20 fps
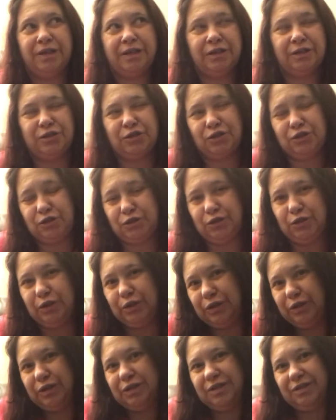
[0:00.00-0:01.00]
I
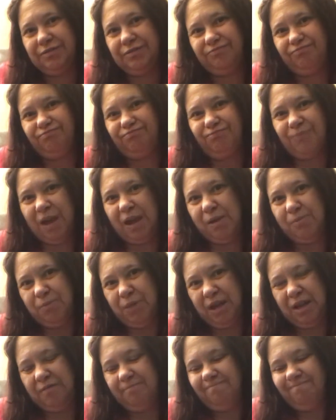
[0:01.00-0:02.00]
should,
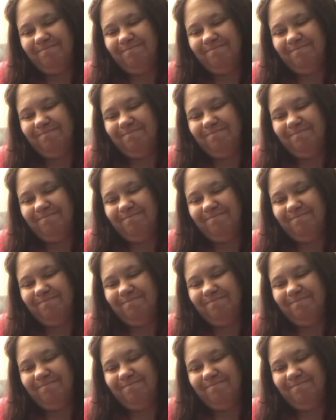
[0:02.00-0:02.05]
maybe.